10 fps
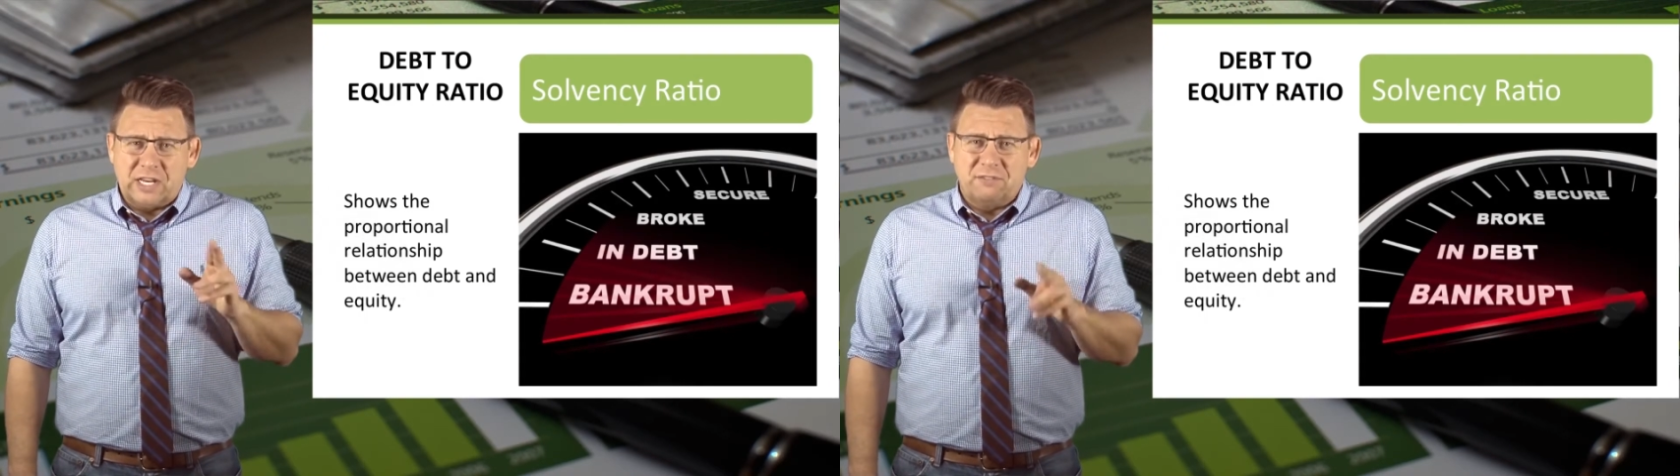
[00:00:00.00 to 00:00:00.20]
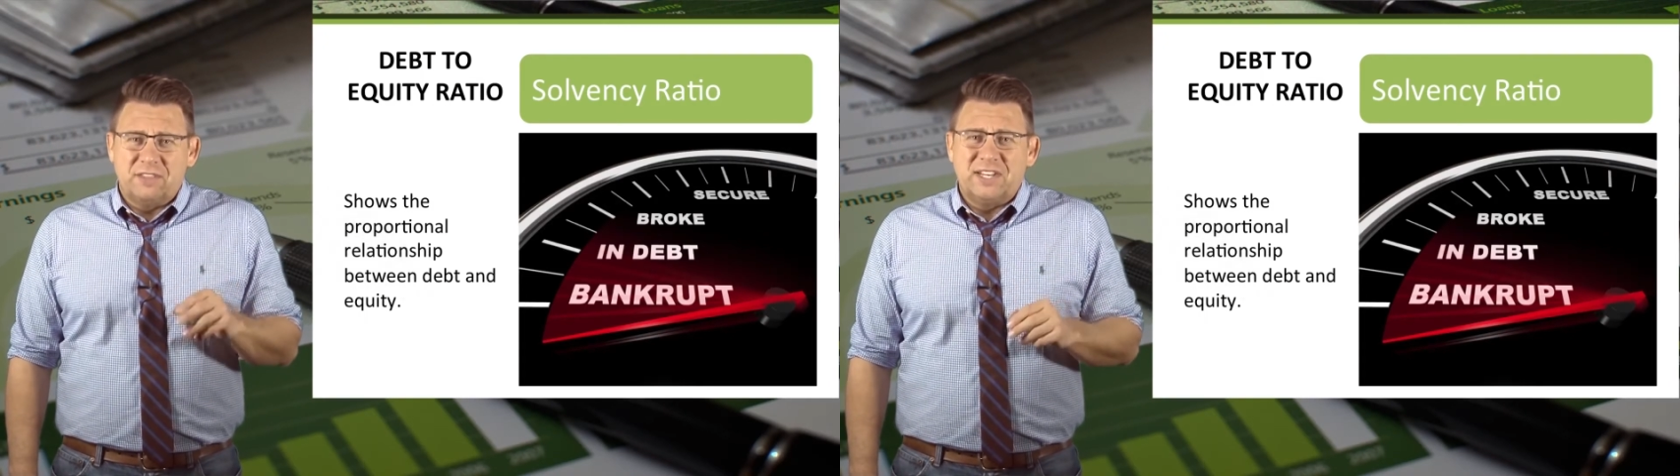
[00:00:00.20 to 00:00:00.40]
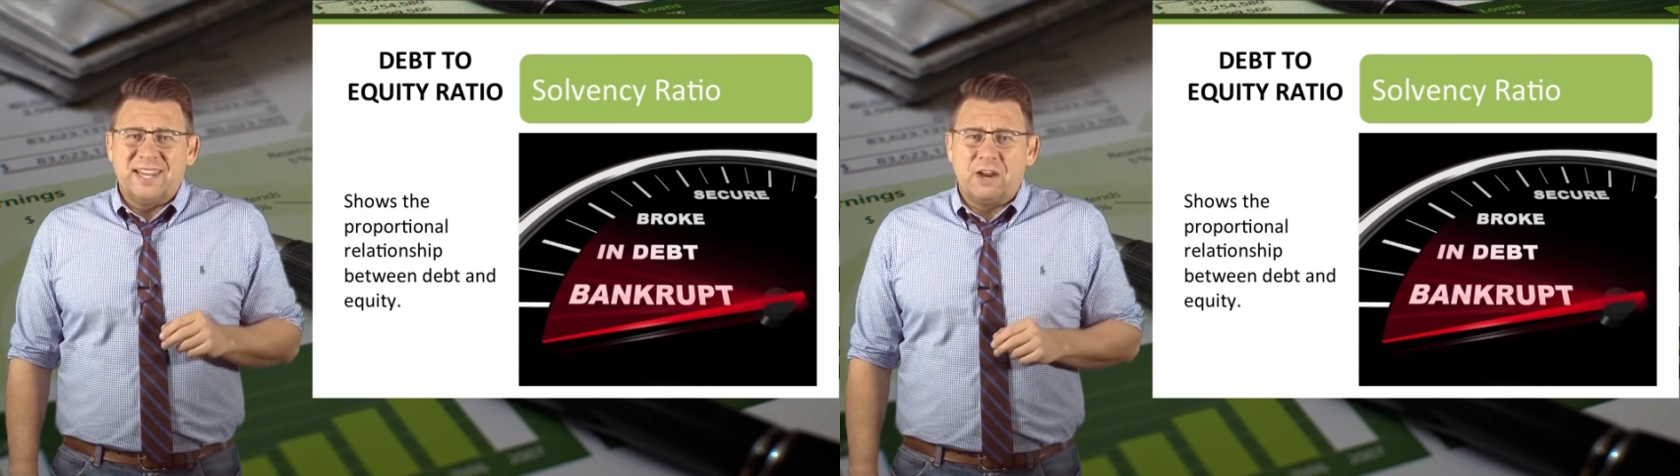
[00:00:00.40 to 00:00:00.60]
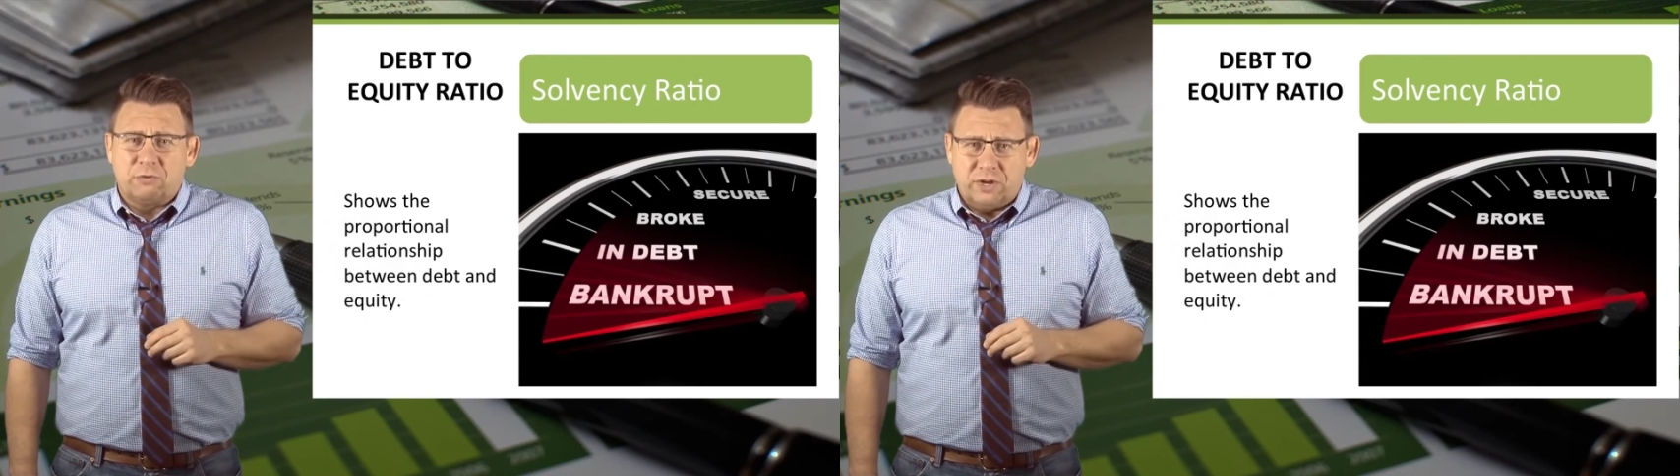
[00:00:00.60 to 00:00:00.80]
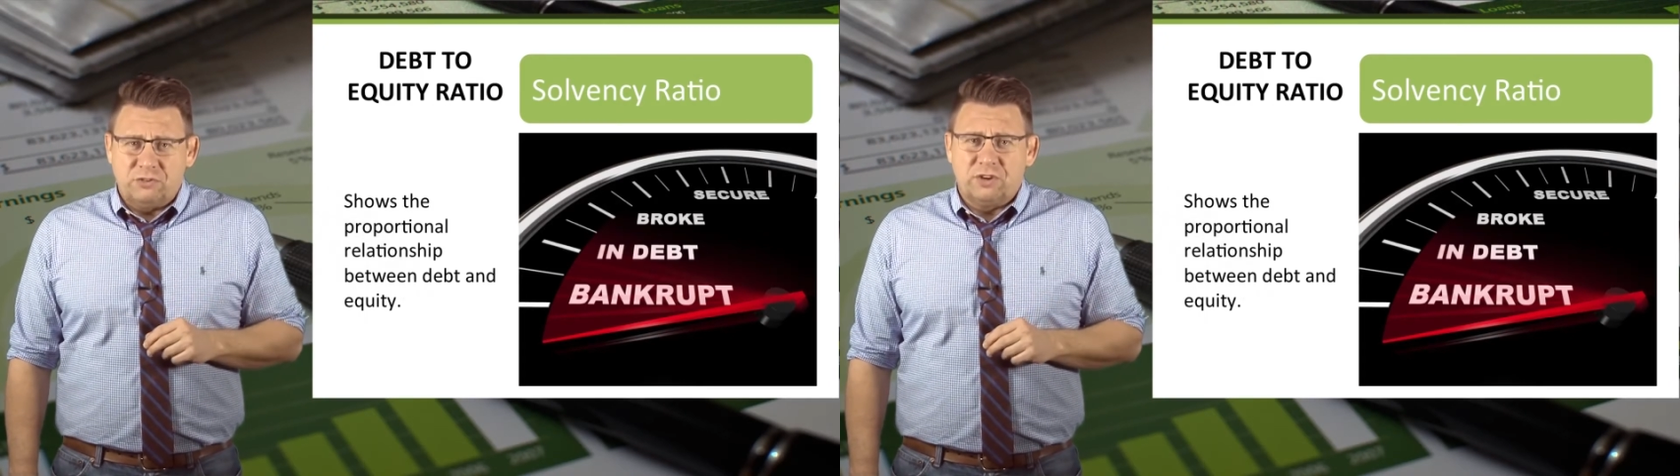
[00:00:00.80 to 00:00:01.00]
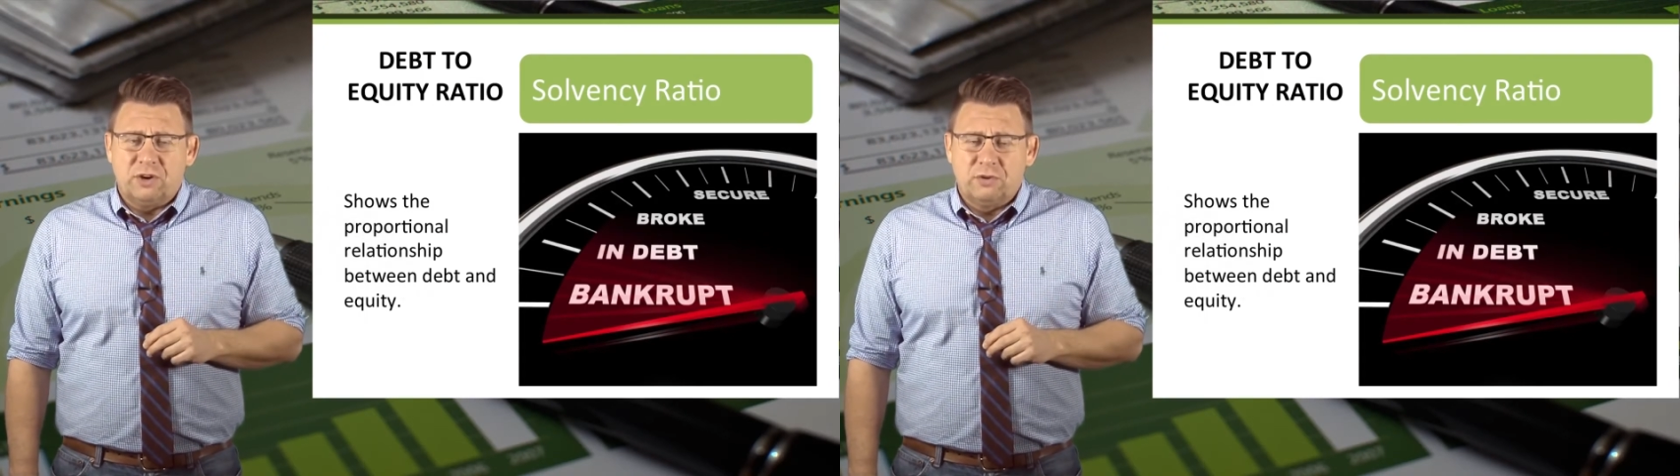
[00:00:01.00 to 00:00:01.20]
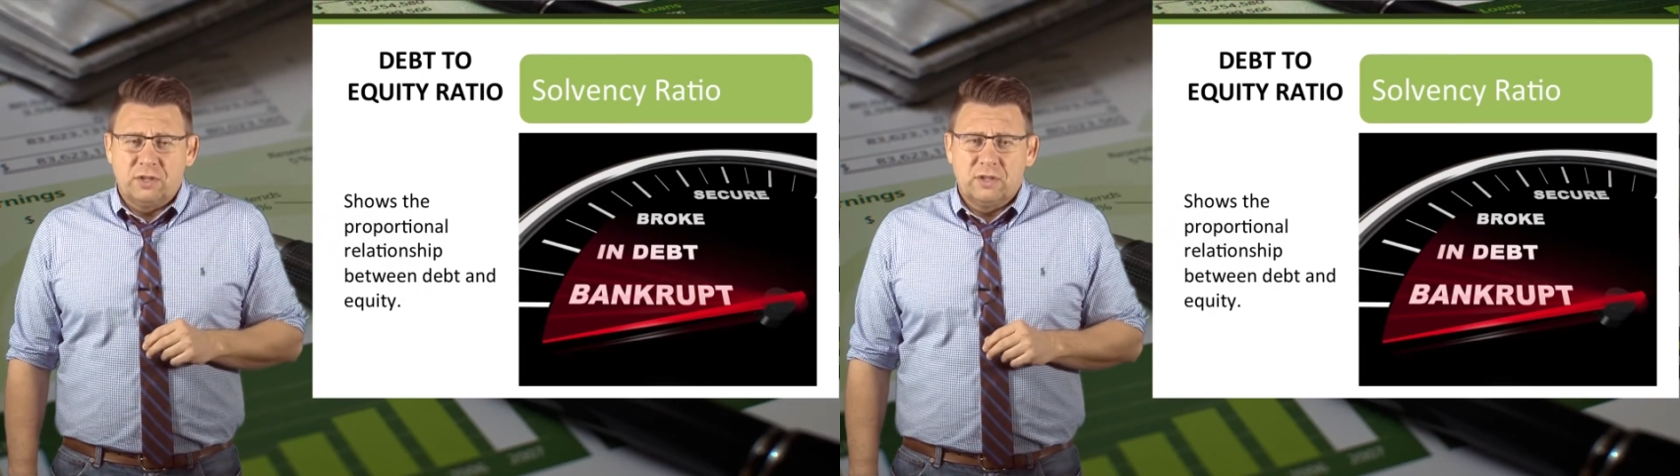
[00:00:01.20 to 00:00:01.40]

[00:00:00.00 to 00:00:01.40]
of the debt ratio.